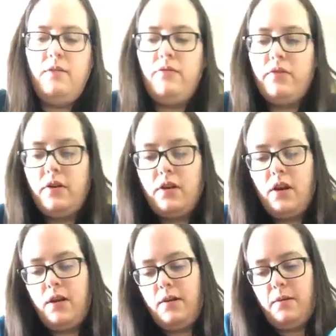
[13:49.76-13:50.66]
for
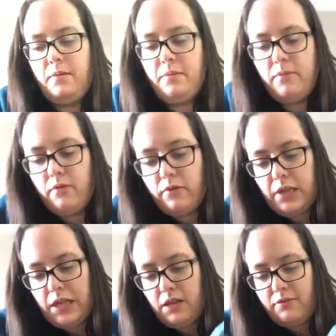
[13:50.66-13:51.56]

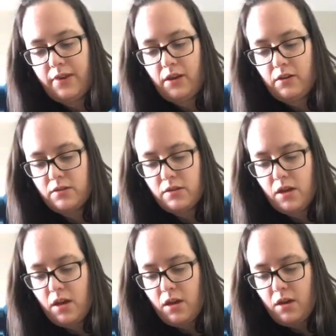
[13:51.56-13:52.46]
really little fingers,
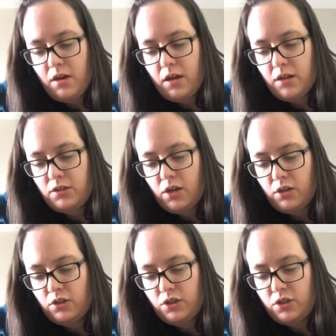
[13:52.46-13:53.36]

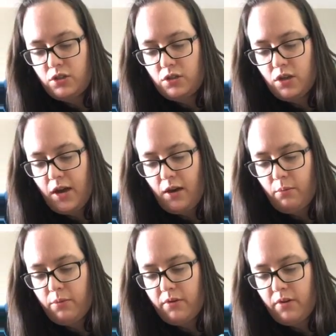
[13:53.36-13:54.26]
adults should
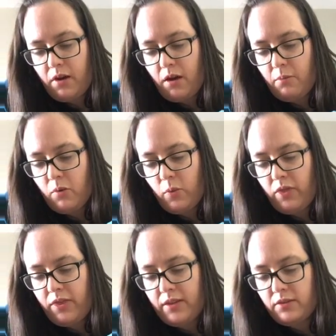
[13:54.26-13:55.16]
help
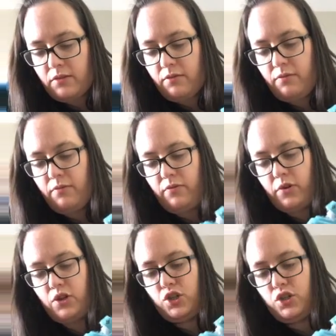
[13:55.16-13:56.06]
with this
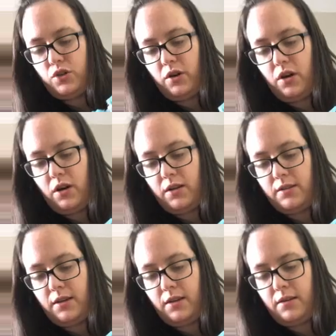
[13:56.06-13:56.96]
for sure, because
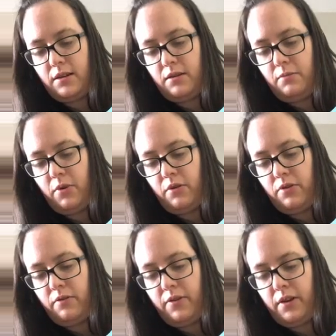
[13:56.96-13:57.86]
they tend to burn
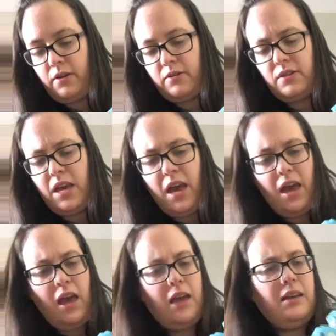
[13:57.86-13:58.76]
their fingers.
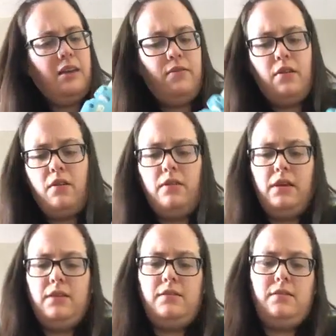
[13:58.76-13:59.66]
And even on
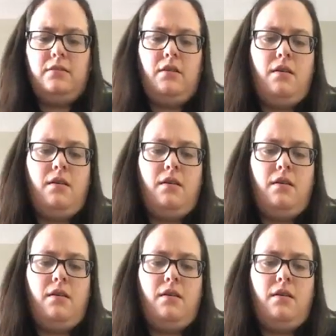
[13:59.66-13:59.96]
these